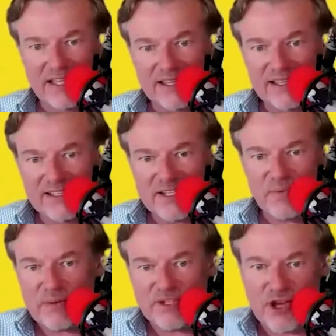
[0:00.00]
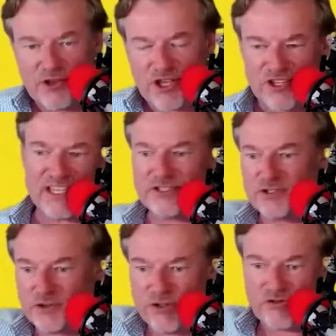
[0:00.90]
the people that don't curse tend to
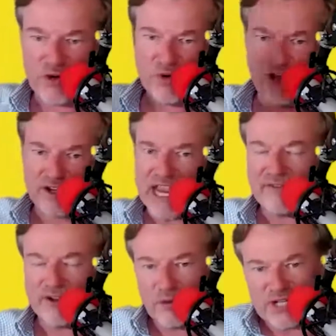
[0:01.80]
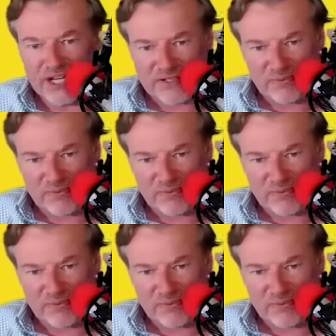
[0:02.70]
sort of throw large, heavy objects at